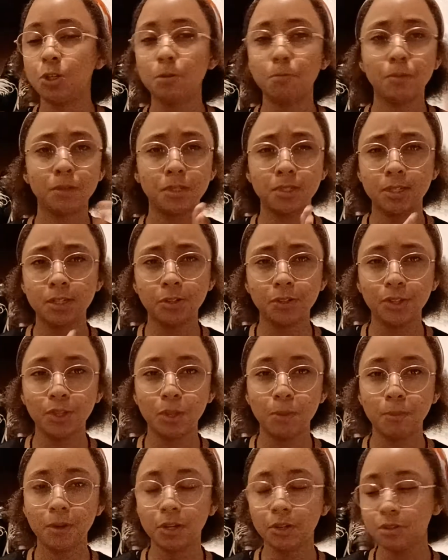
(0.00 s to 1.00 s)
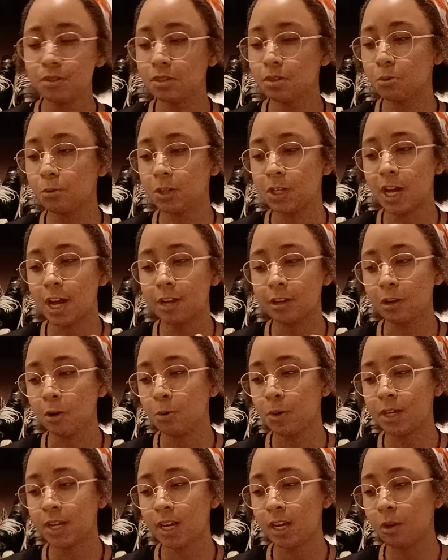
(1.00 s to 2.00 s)
but still in the middle, so we're not
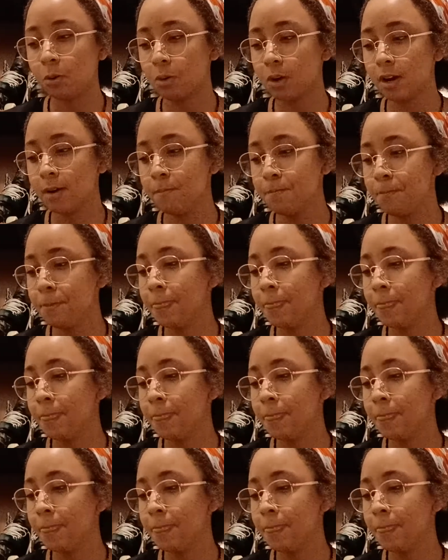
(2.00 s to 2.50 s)
going anywhere.